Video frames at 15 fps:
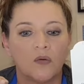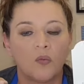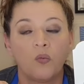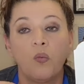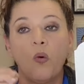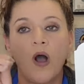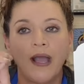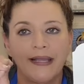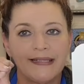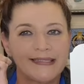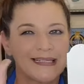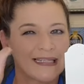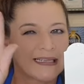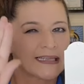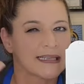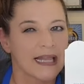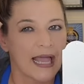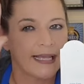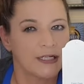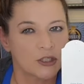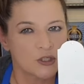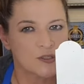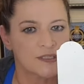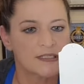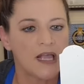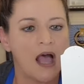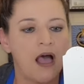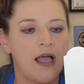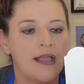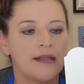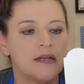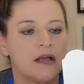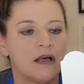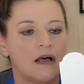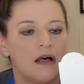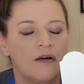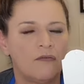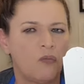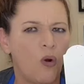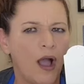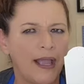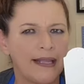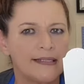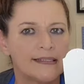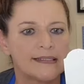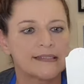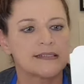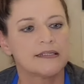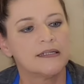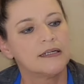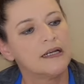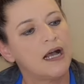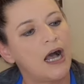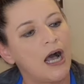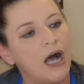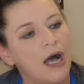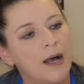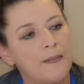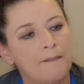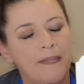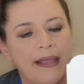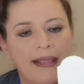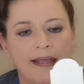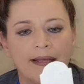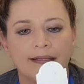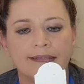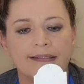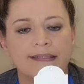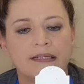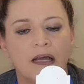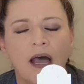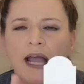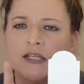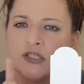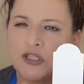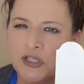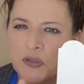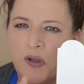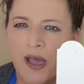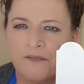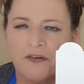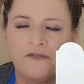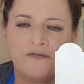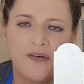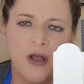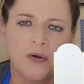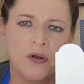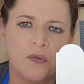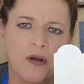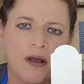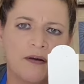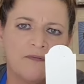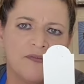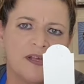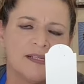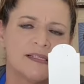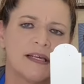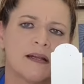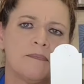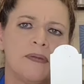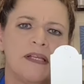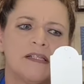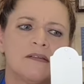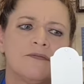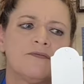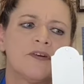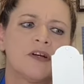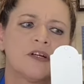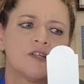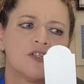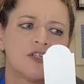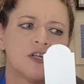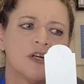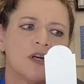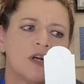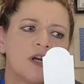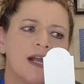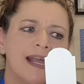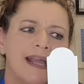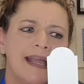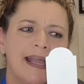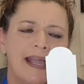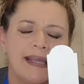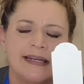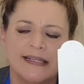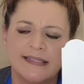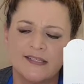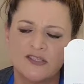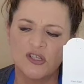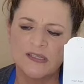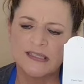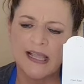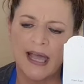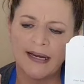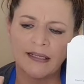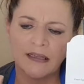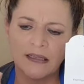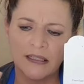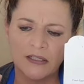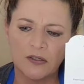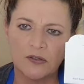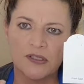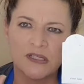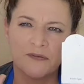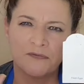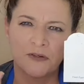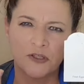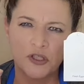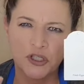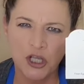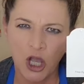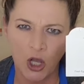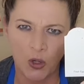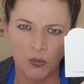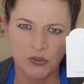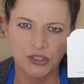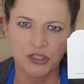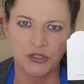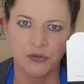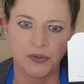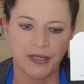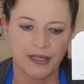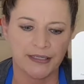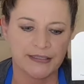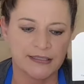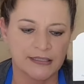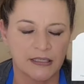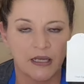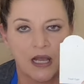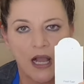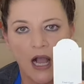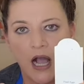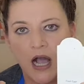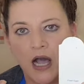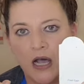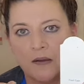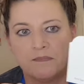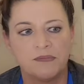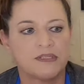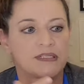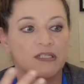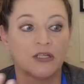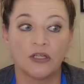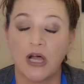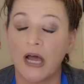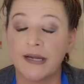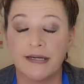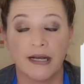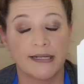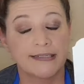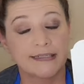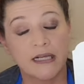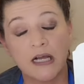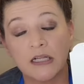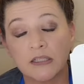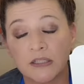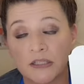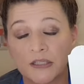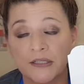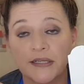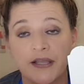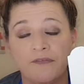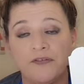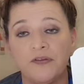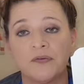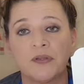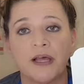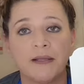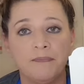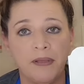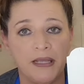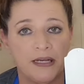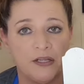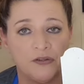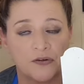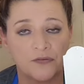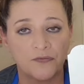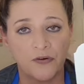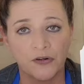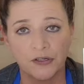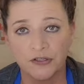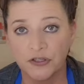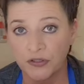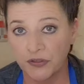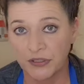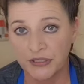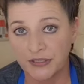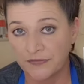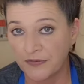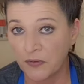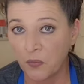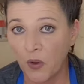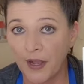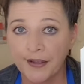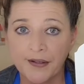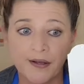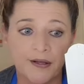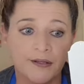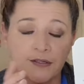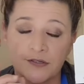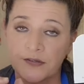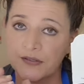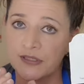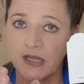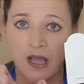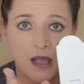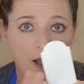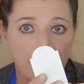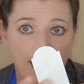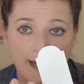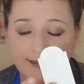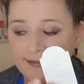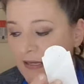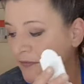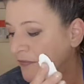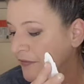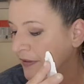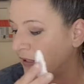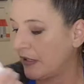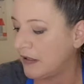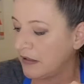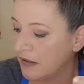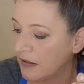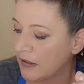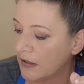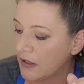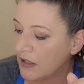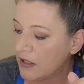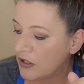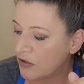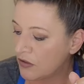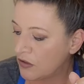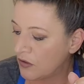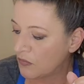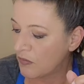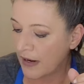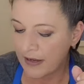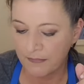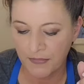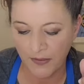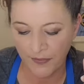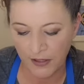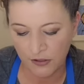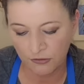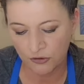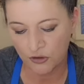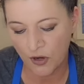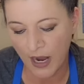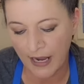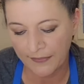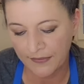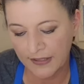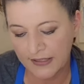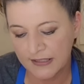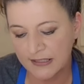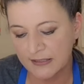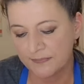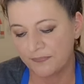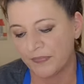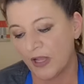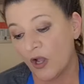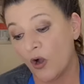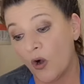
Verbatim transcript: white lighter side of whites um, and uh, I do have a photo of this on a piece of furniture, and just got a little different tone to it. Um, still a nice color if you like painting your furniture in different white colors. I, I definitely, you know, recommend that you try this.